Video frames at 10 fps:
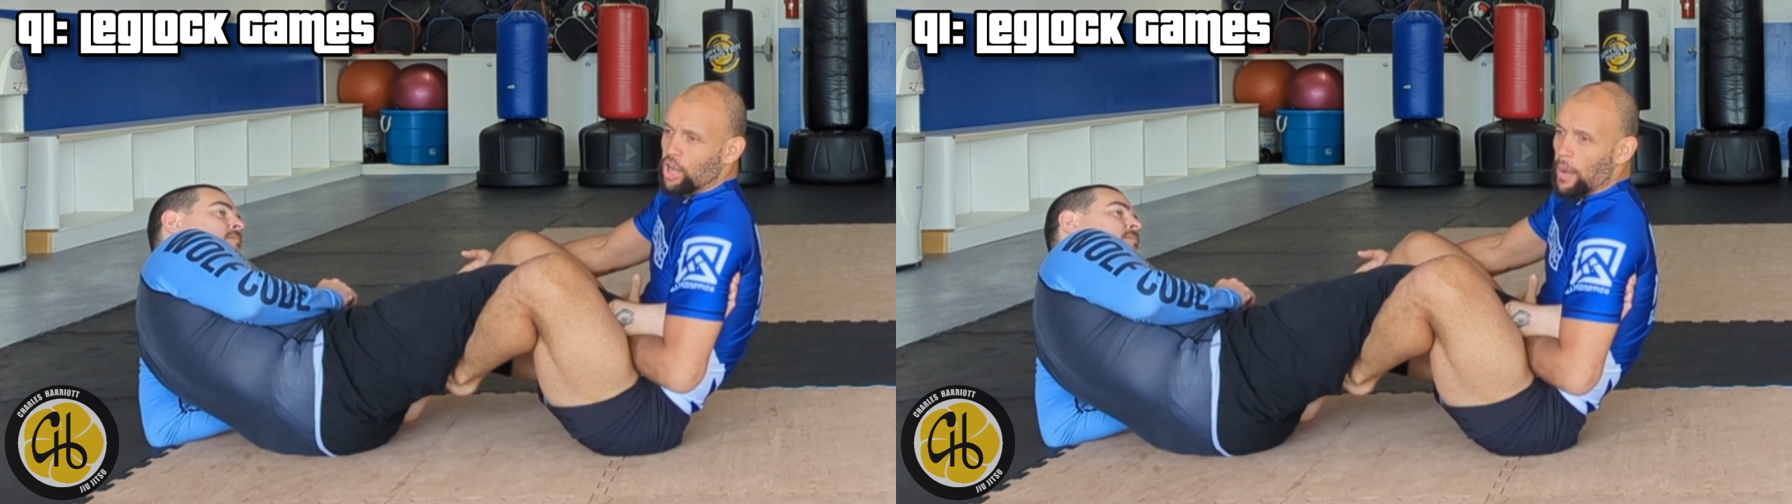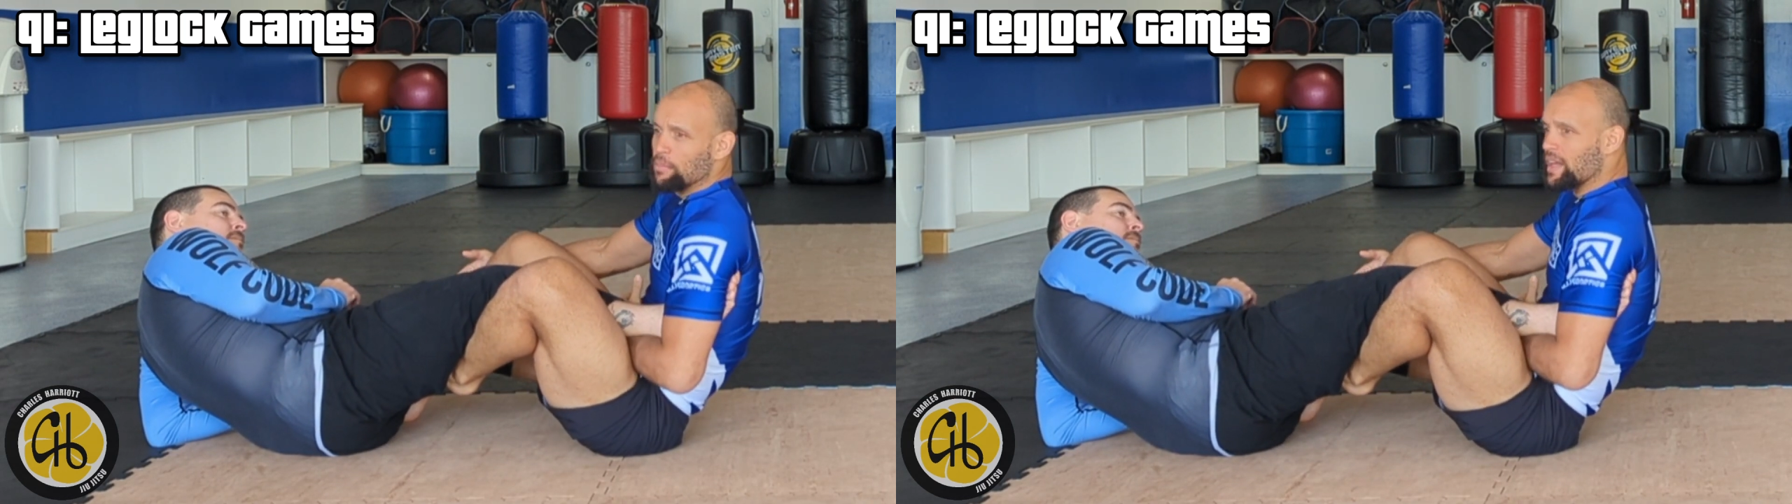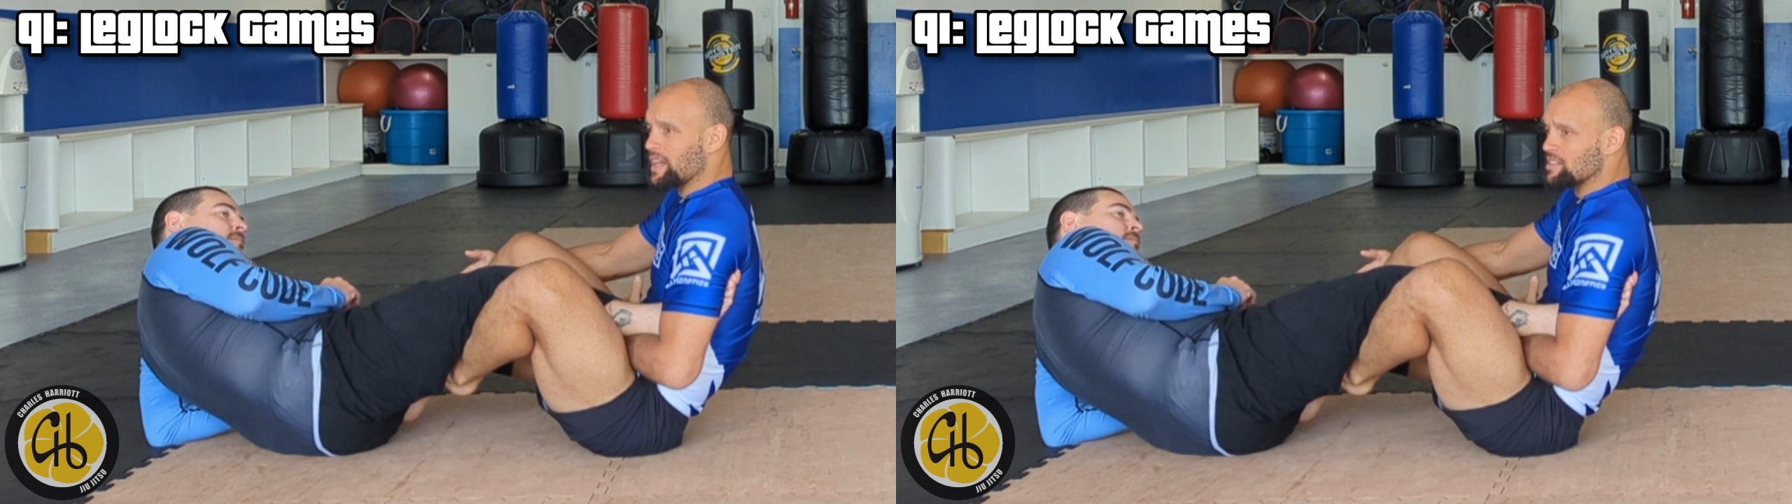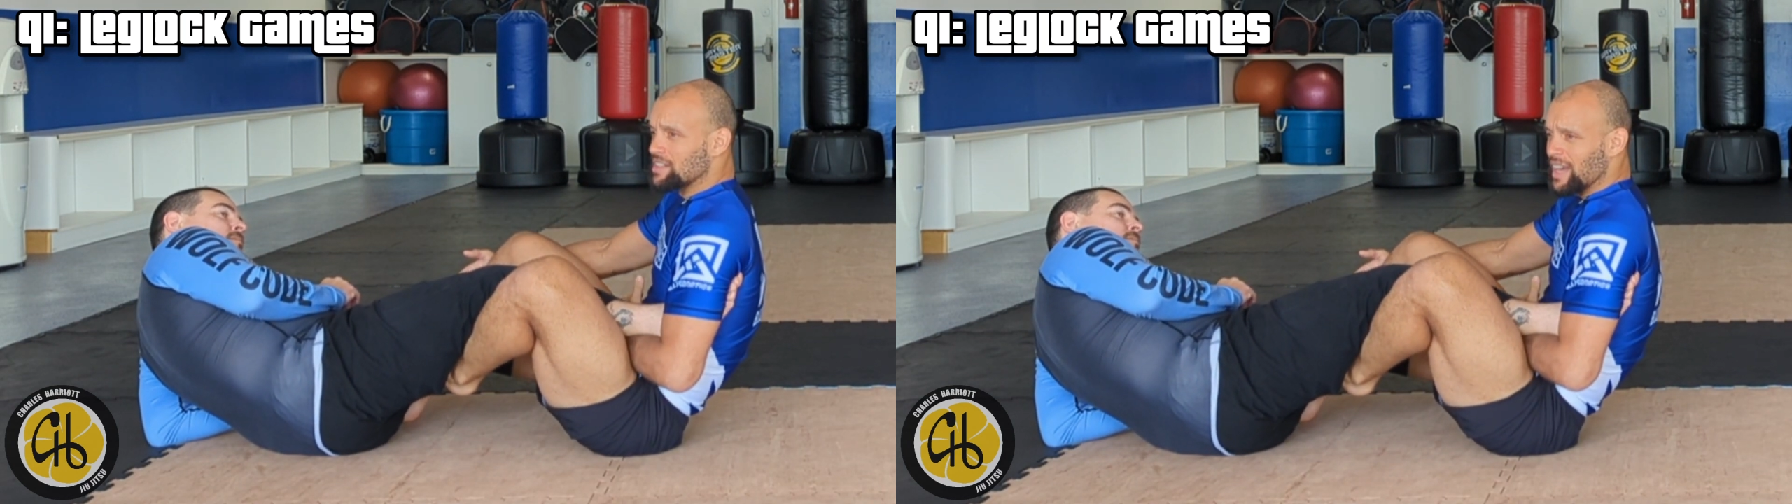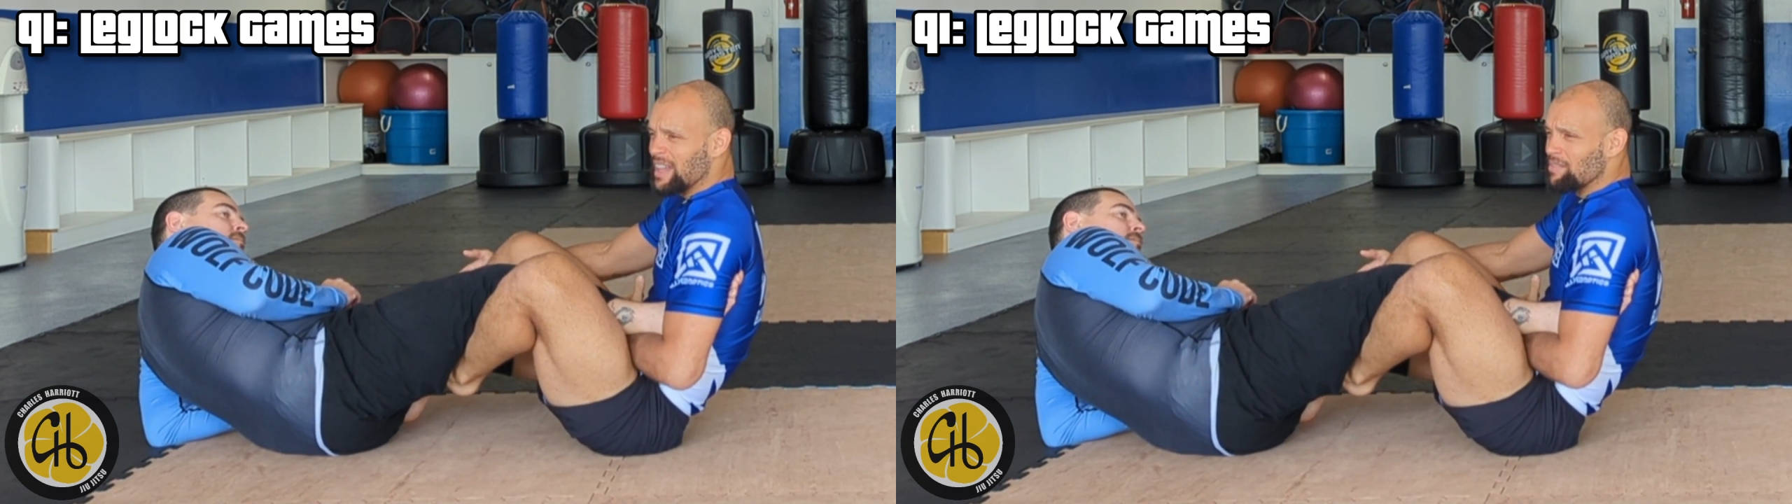complicated
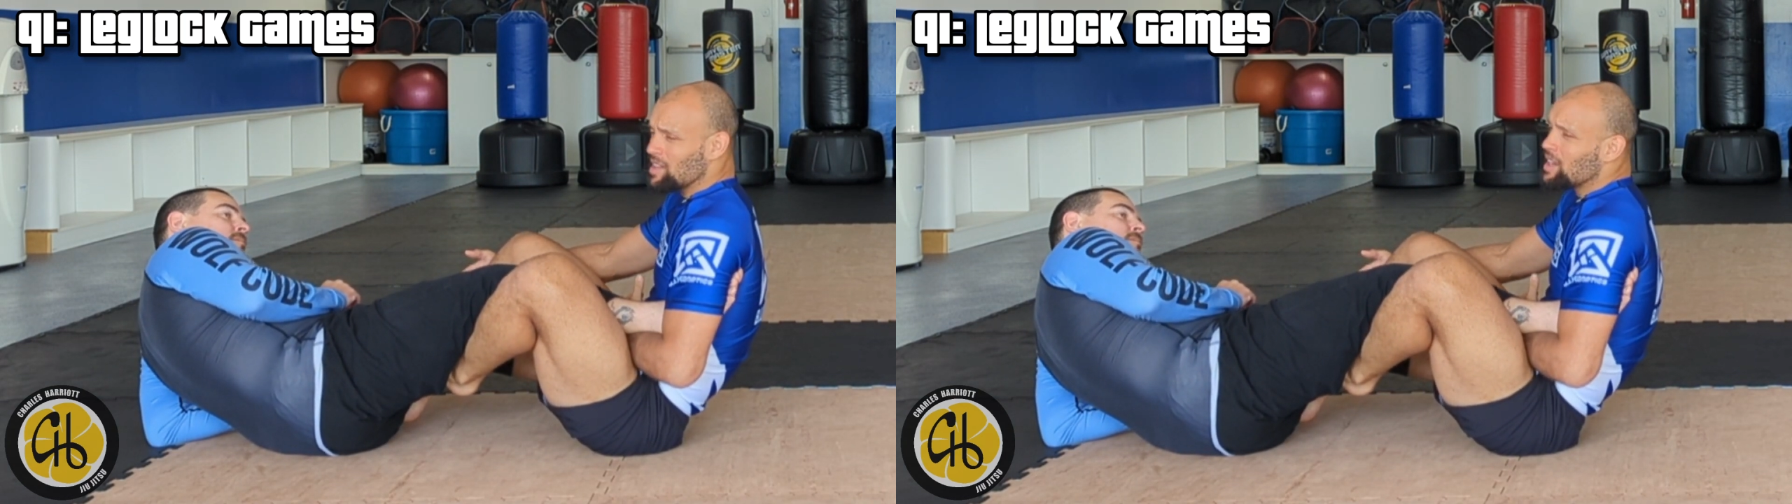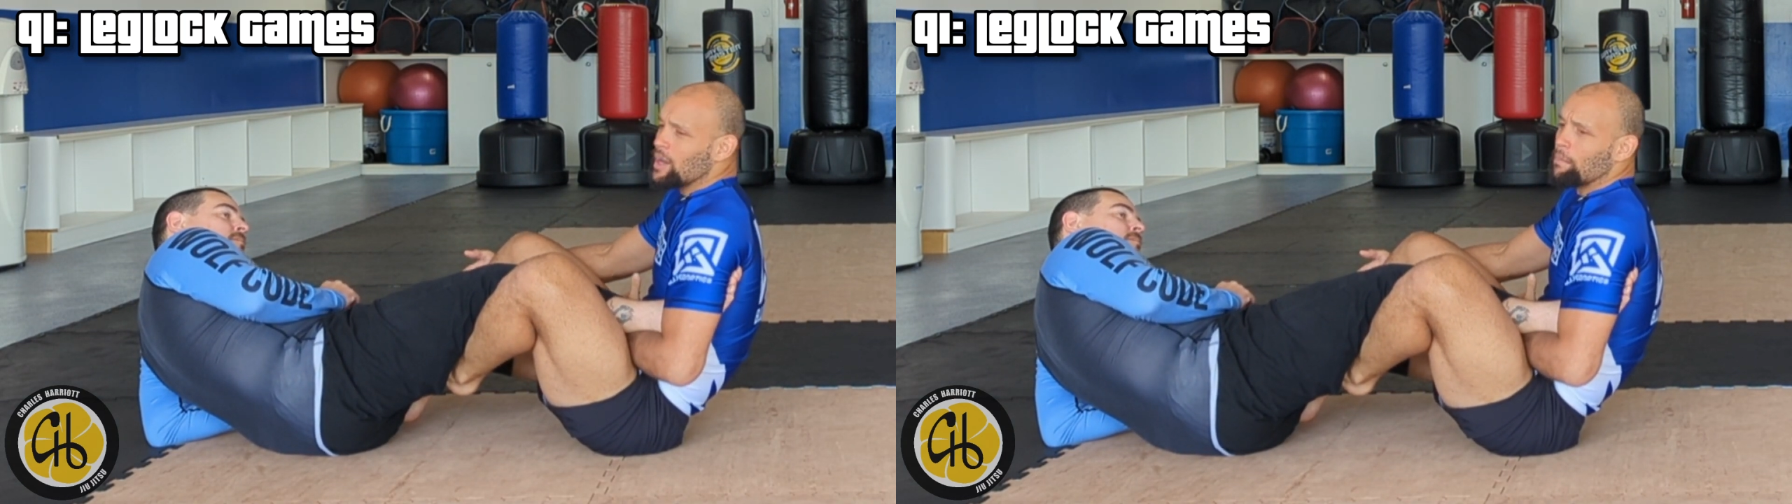to get,